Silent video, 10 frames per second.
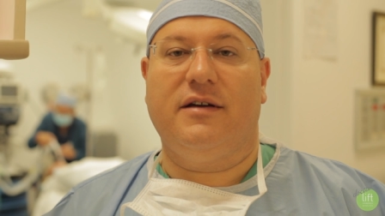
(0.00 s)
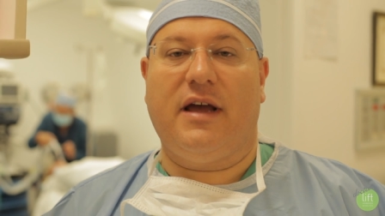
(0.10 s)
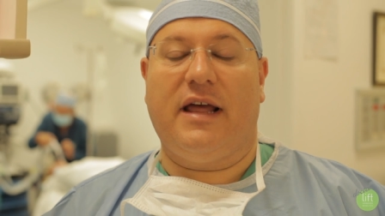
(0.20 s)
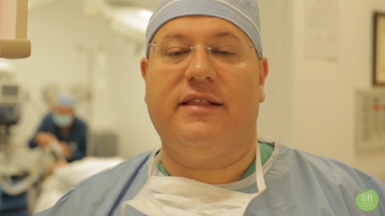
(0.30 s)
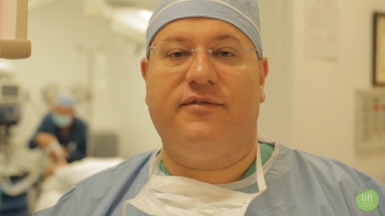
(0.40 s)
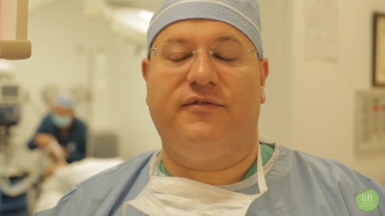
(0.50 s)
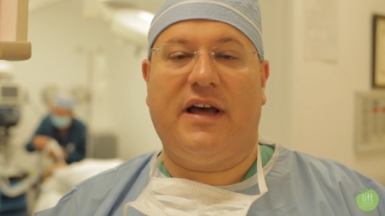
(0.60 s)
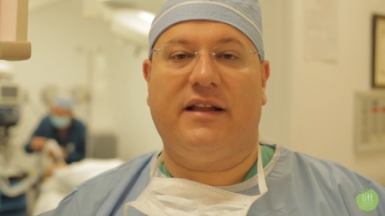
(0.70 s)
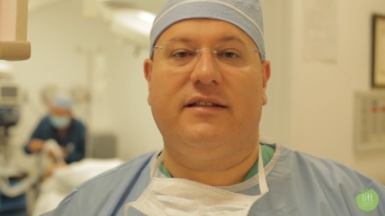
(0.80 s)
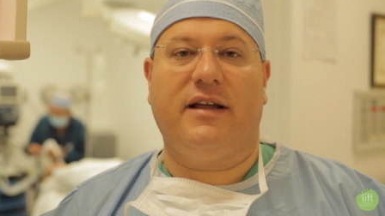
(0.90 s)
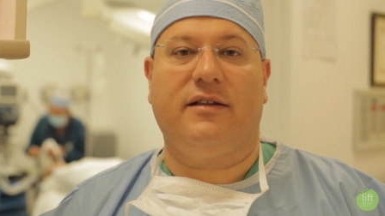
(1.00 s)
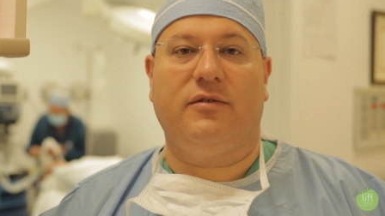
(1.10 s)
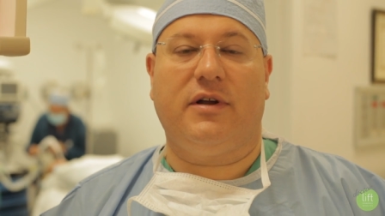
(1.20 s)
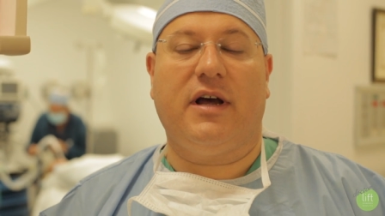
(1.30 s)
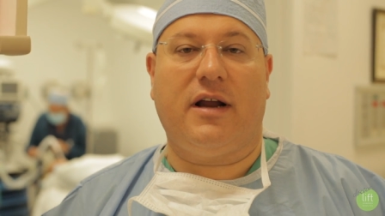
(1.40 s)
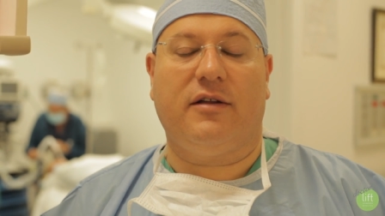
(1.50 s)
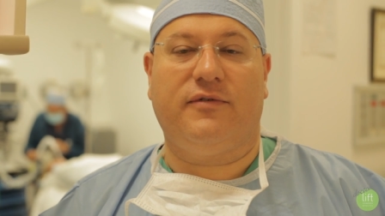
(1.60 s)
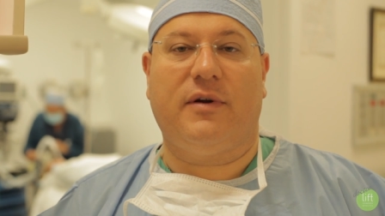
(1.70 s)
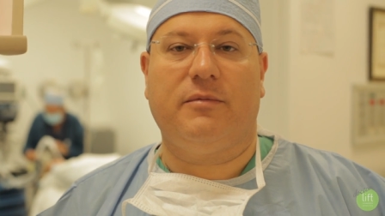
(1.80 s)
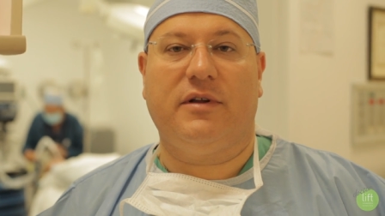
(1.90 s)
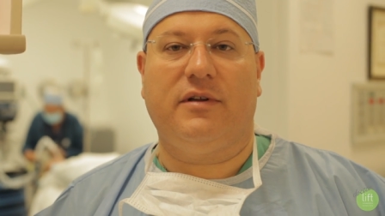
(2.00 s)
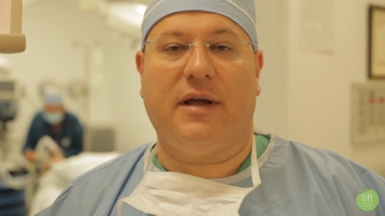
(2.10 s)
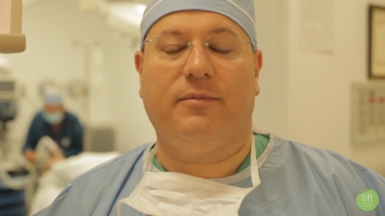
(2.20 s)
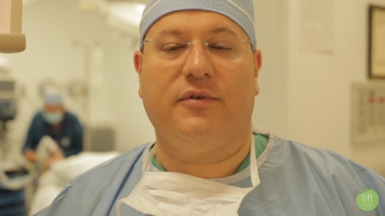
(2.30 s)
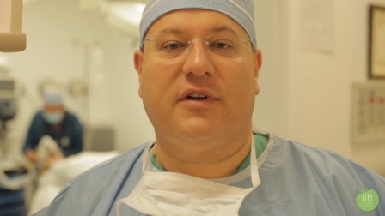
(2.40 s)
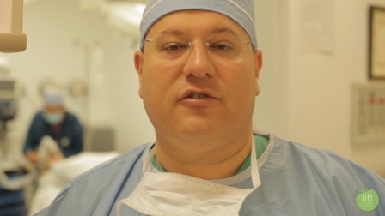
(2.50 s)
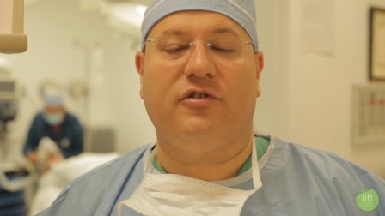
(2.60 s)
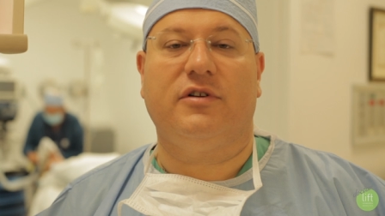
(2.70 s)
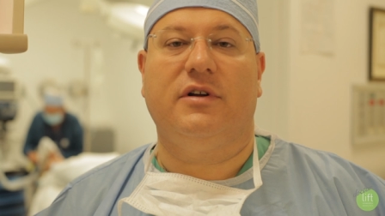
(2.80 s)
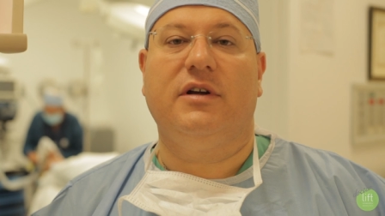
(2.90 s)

and the fat that got out from the liposuction,